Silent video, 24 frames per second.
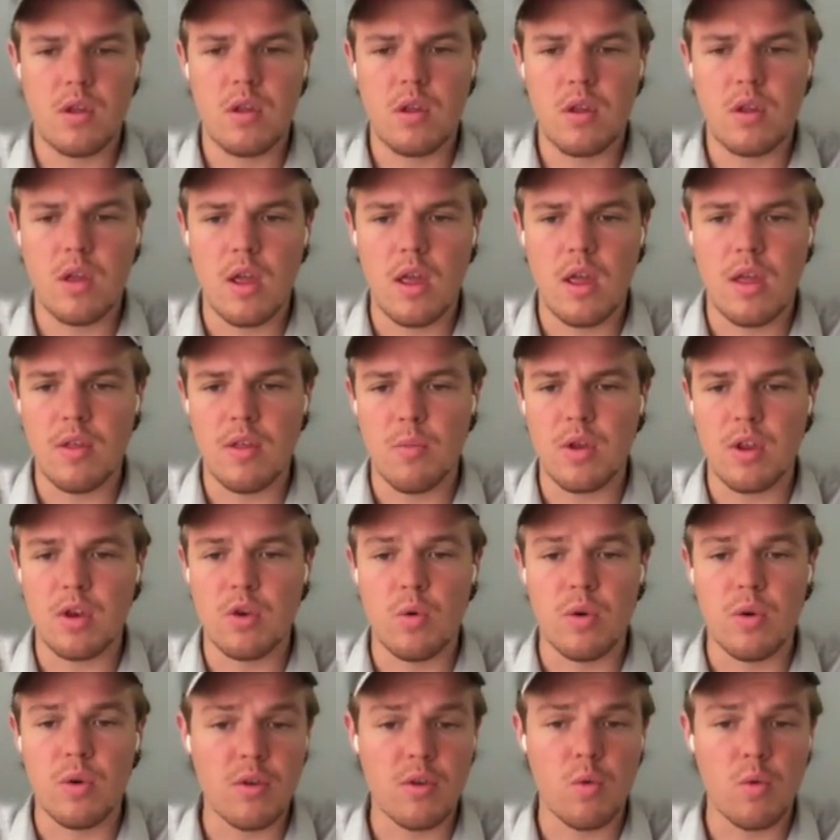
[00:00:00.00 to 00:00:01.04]
and then we can do
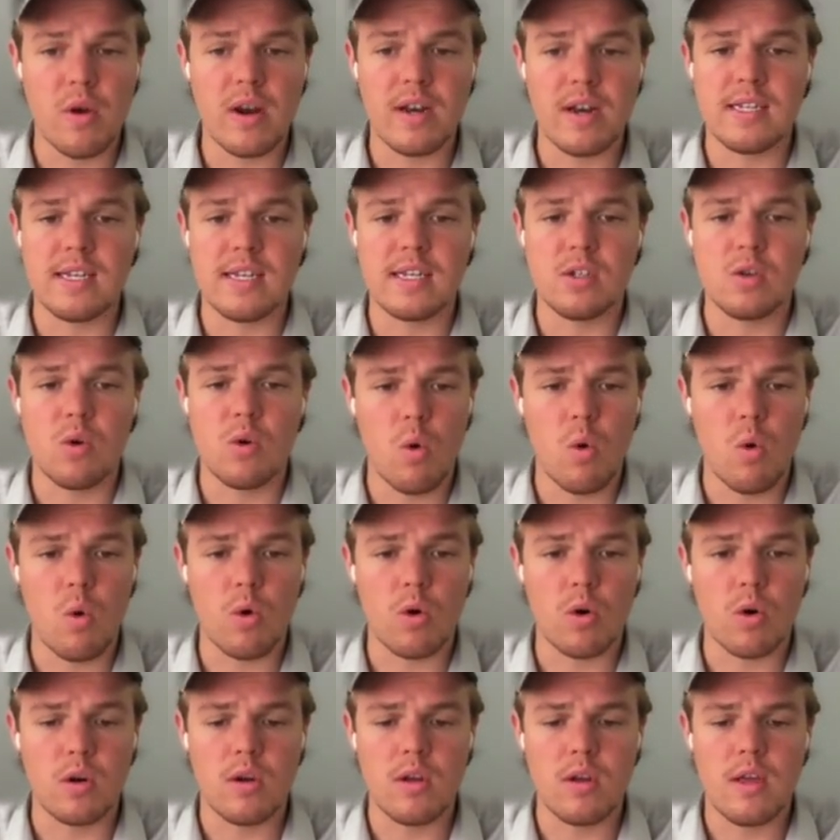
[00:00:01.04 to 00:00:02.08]
another one that says,
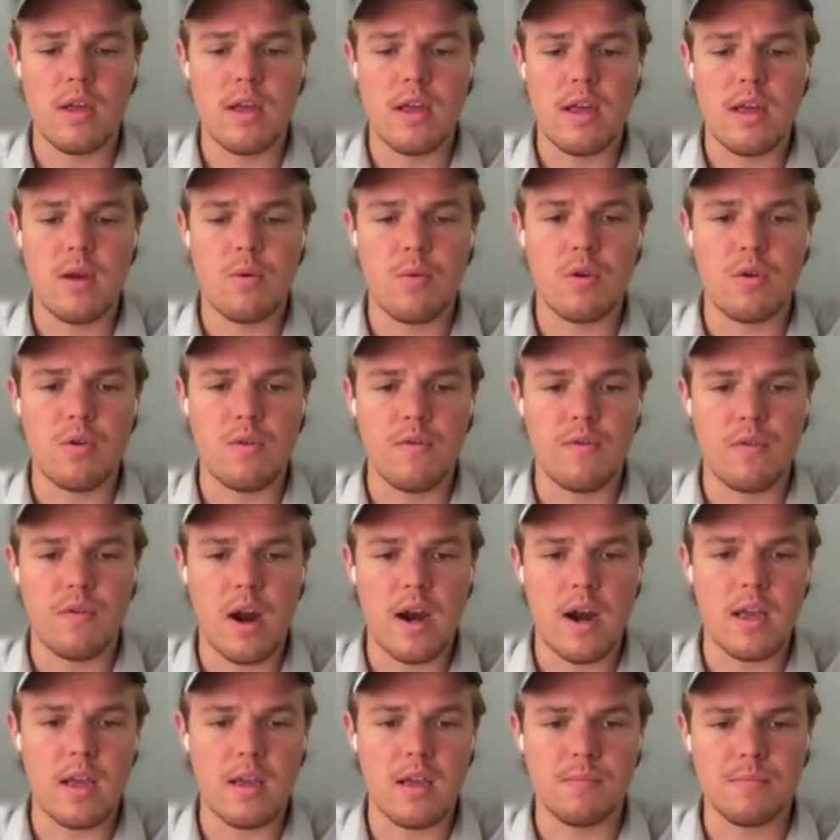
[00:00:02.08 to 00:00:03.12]
or we do
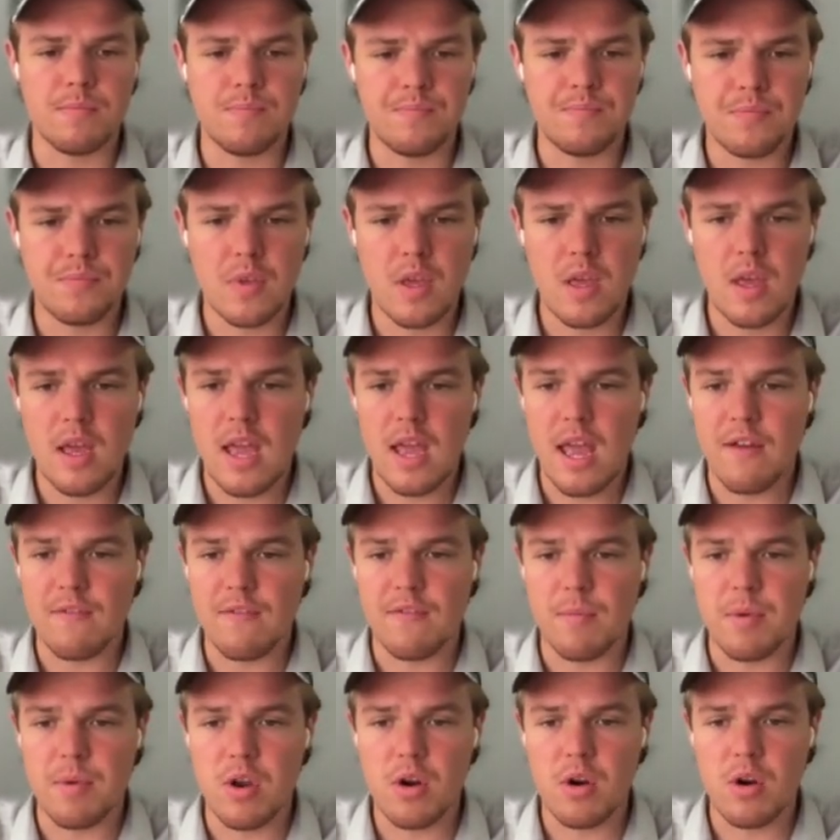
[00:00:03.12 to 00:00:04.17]
Friday. And
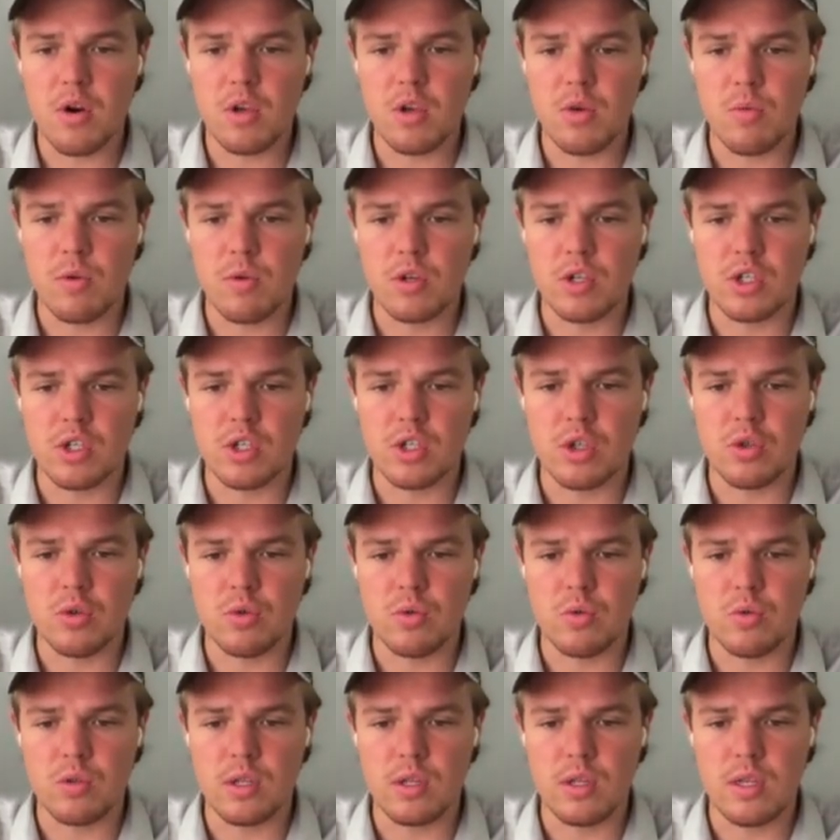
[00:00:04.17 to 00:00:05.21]
from here, you would just
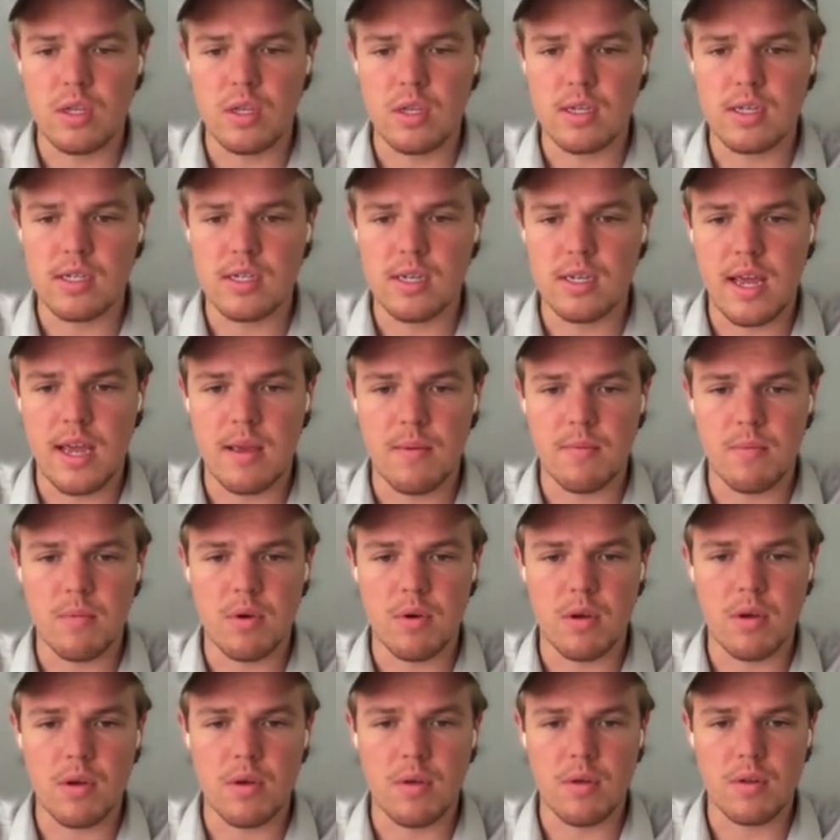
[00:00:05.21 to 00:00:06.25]
choose the same
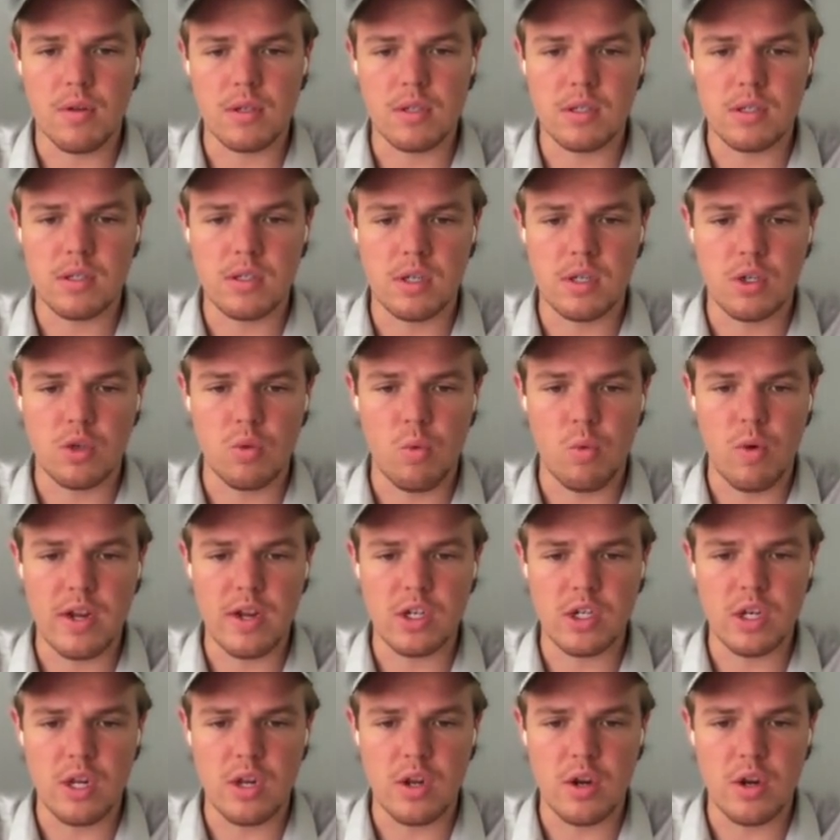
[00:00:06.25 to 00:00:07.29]

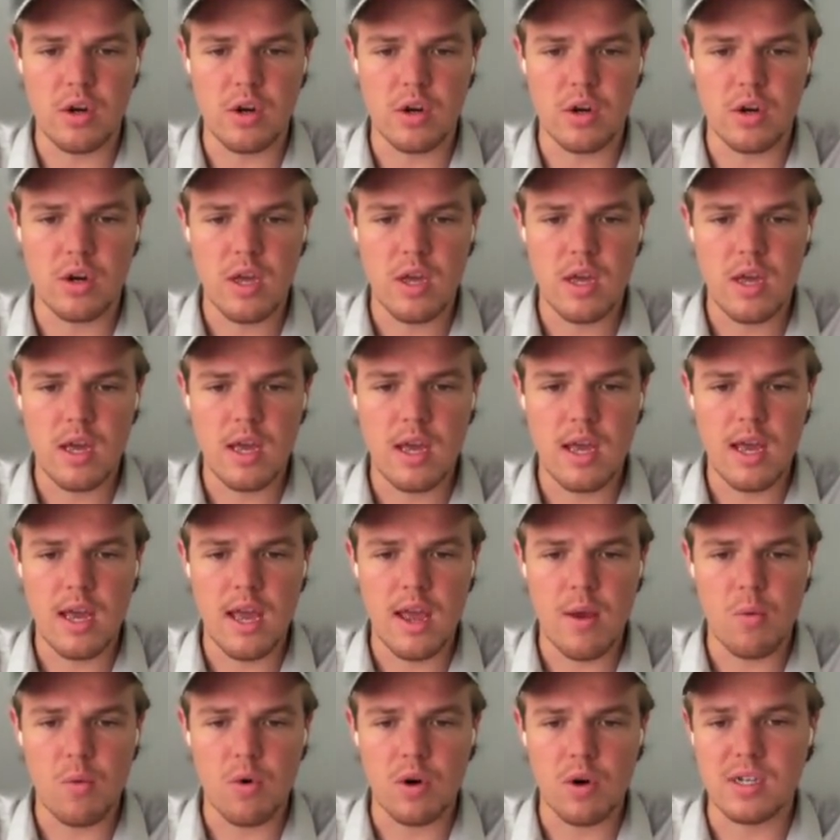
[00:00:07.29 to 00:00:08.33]
situation here,
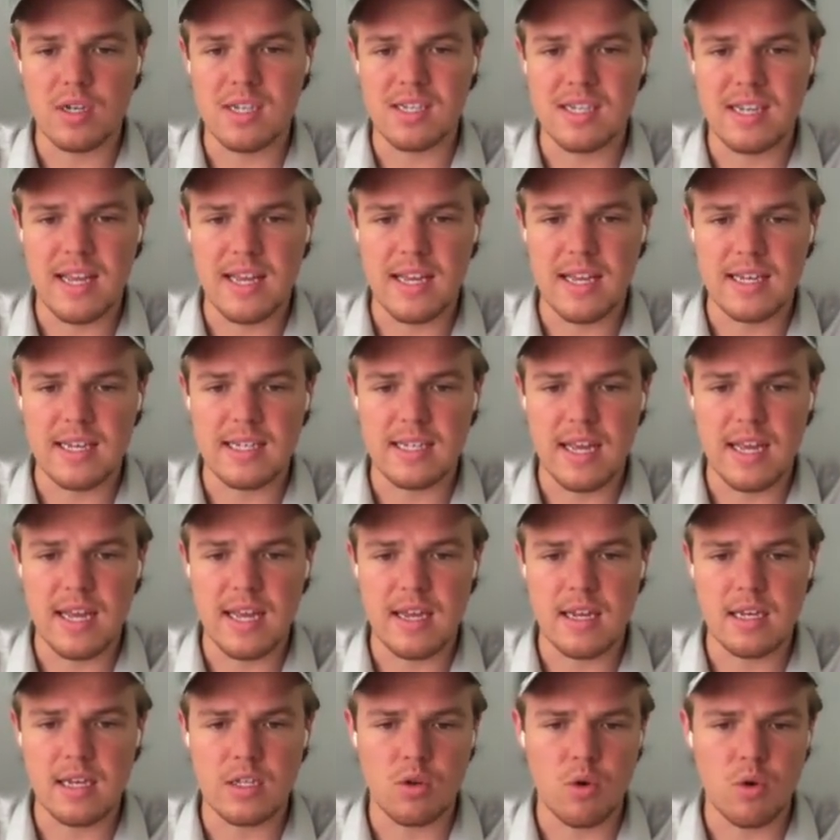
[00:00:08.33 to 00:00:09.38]
and we're going to just say
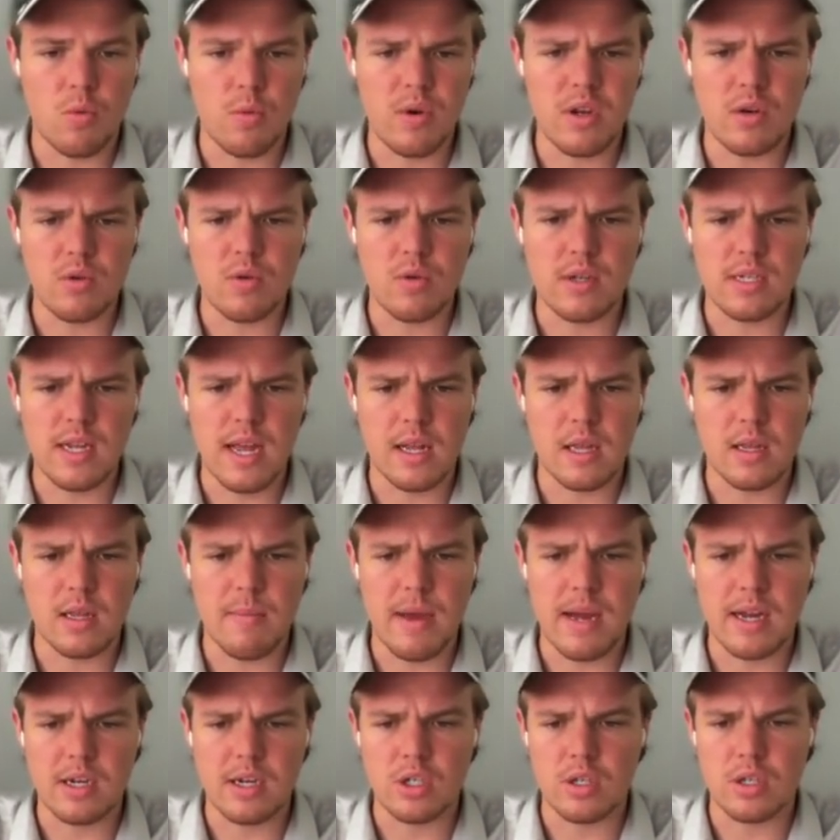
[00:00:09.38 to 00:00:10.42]
contains, or we could do exactly
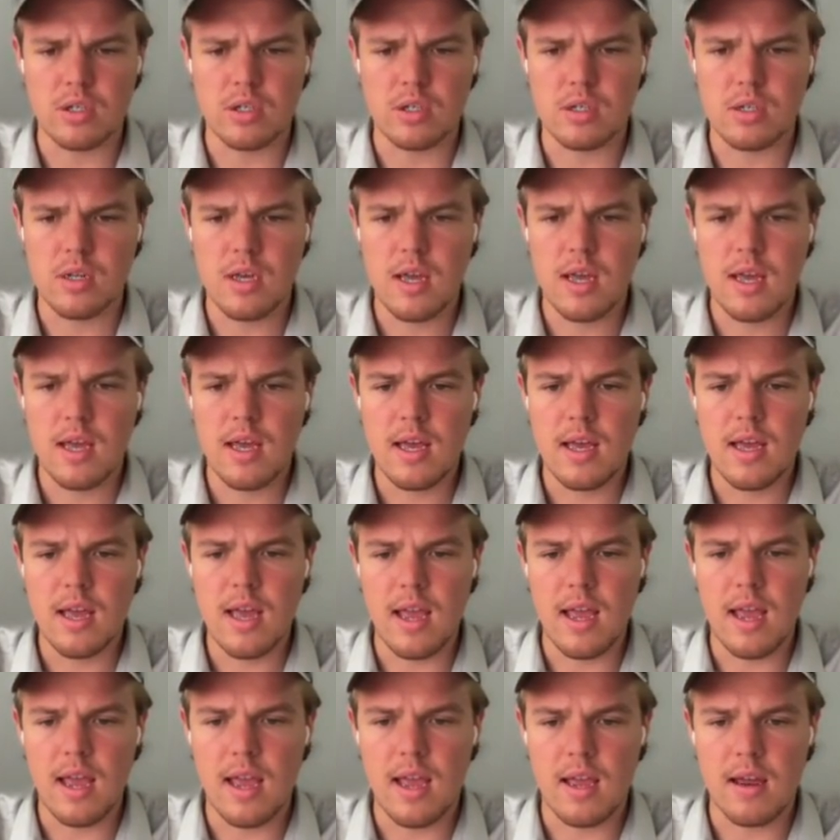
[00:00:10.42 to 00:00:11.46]
matches.
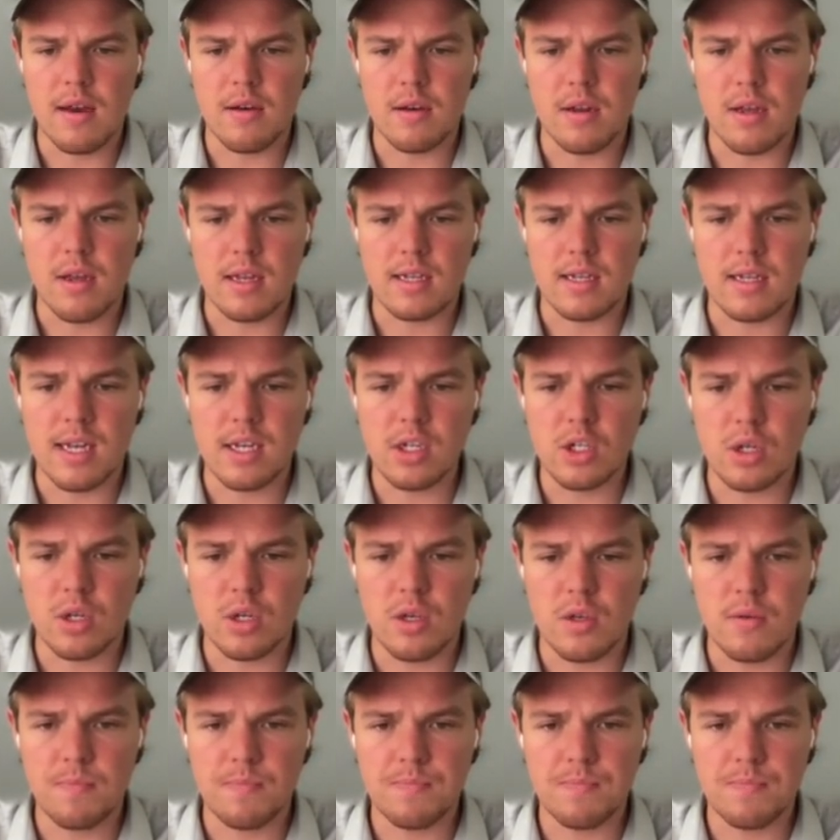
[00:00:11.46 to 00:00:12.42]
And essentially